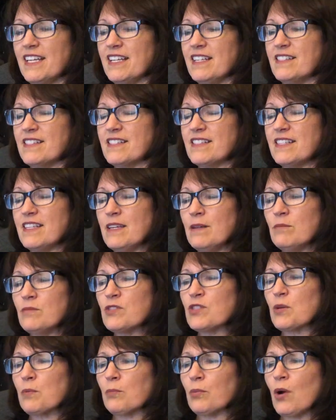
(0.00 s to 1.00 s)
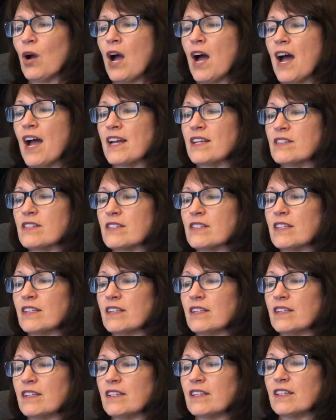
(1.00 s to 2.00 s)
he seemed surprised.
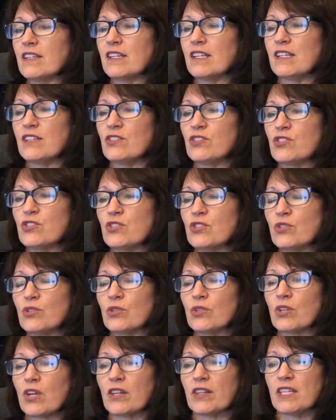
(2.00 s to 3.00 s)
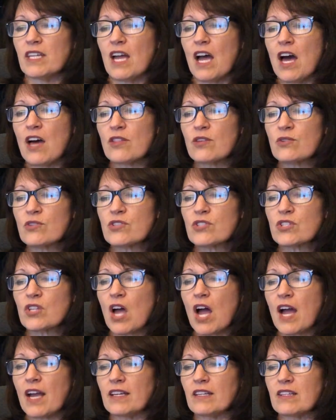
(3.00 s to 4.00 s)
He stood on the other
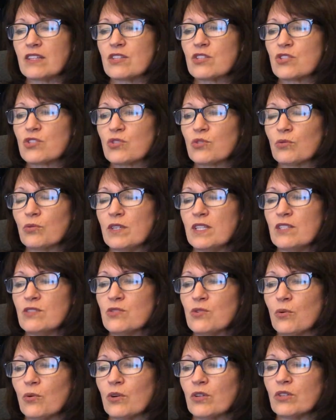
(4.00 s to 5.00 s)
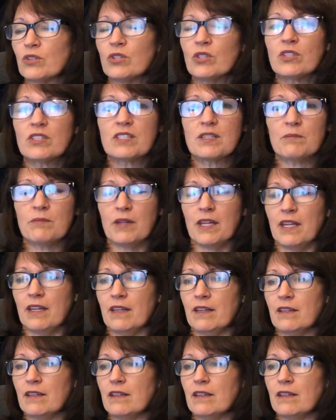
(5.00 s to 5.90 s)
side of the screen door and looked at me,